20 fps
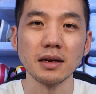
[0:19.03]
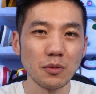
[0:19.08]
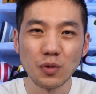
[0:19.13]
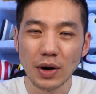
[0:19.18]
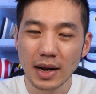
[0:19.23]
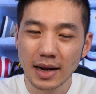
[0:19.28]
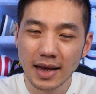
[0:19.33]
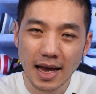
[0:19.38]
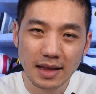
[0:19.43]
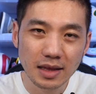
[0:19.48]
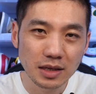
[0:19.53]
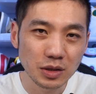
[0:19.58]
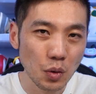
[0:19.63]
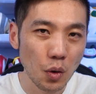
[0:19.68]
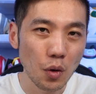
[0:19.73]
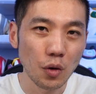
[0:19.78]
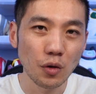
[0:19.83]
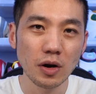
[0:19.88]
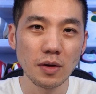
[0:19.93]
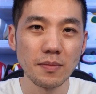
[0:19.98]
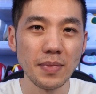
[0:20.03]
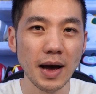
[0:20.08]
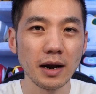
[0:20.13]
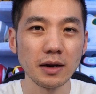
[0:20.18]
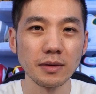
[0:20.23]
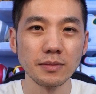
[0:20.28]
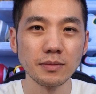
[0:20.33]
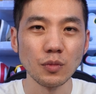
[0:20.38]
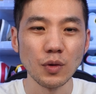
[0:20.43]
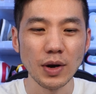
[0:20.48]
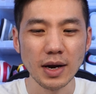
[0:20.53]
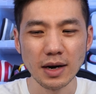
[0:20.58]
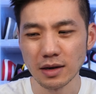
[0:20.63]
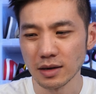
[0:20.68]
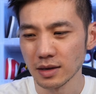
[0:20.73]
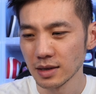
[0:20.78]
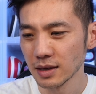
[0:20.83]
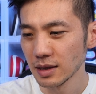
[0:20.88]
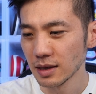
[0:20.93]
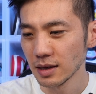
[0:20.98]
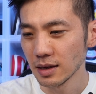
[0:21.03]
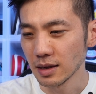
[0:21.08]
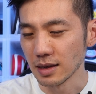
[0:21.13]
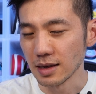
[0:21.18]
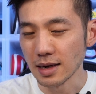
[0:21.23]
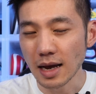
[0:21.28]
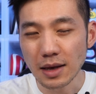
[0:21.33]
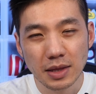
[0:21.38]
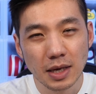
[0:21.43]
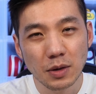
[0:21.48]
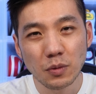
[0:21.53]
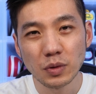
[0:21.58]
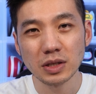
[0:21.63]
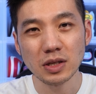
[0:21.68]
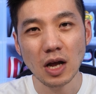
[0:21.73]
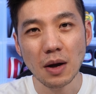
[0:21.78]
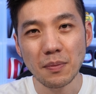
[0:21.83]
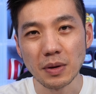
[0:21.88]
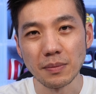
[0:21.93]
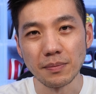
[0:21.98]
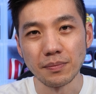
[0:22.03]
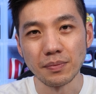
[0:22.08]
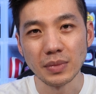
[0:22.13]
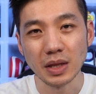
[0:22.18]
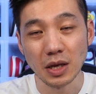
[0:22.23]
He really had this aura about him where nothing would stop him.